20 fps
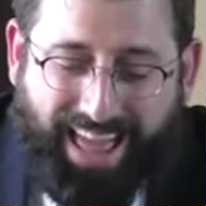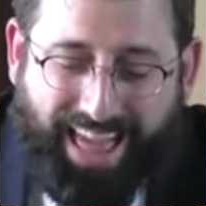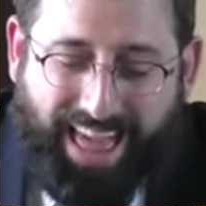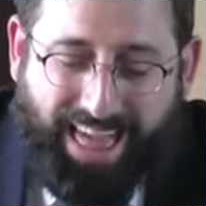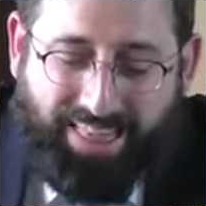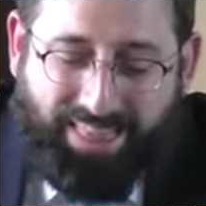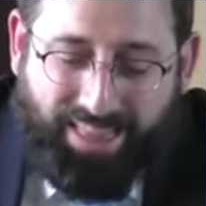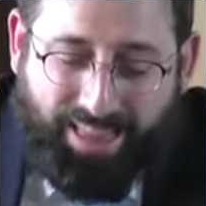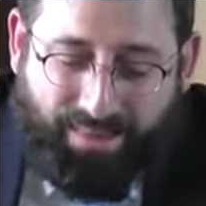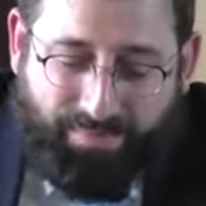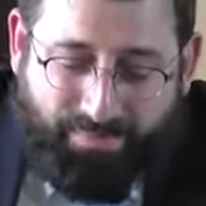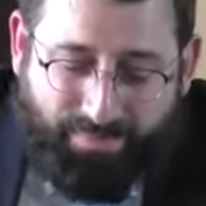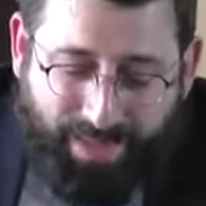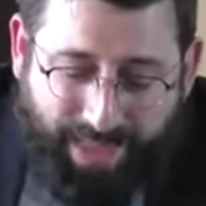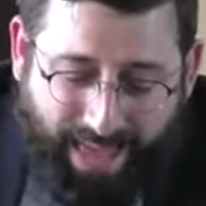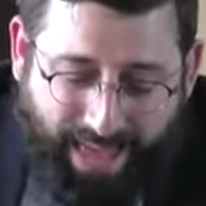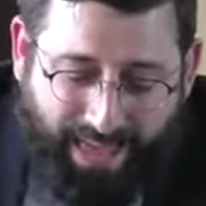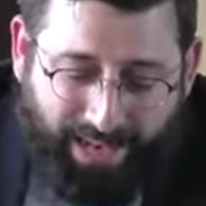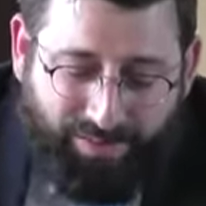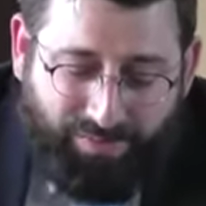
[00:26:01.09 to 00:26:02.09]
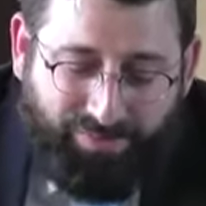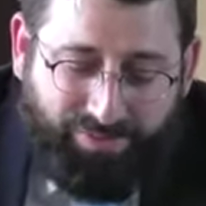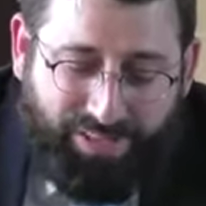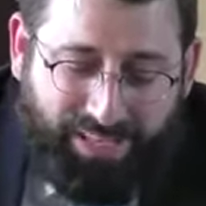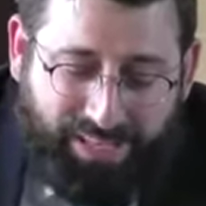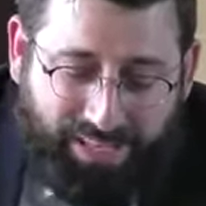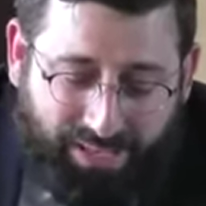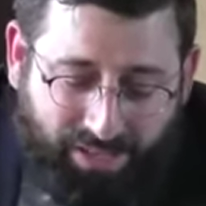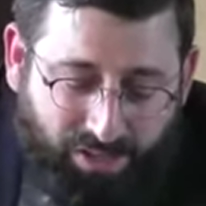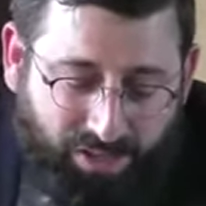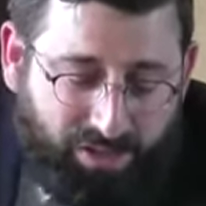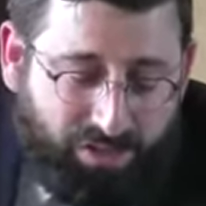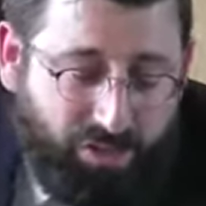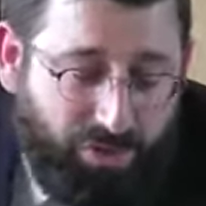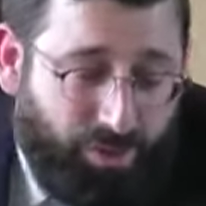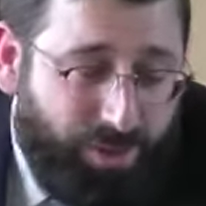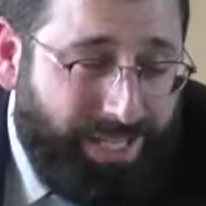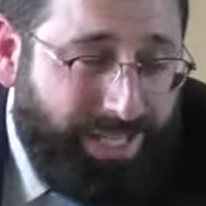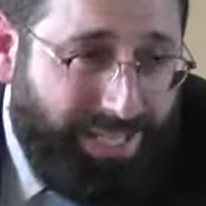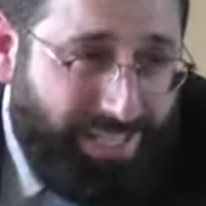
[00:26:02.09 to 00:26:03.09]
And then man,
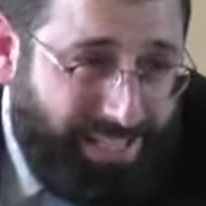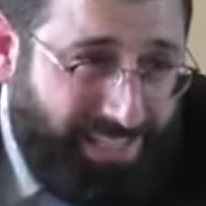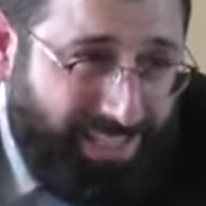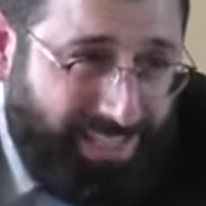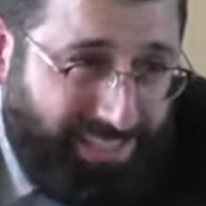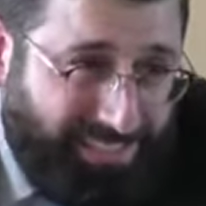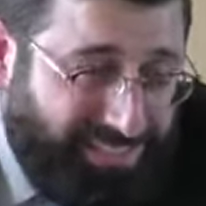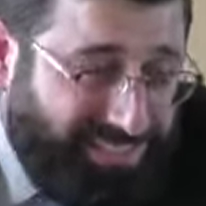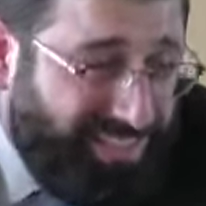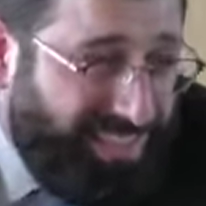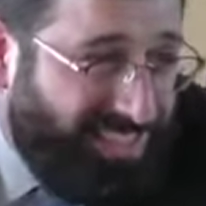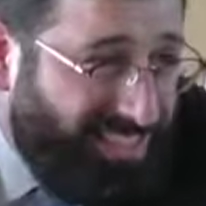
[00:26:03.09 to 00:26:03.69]
v'yirdu, he needs to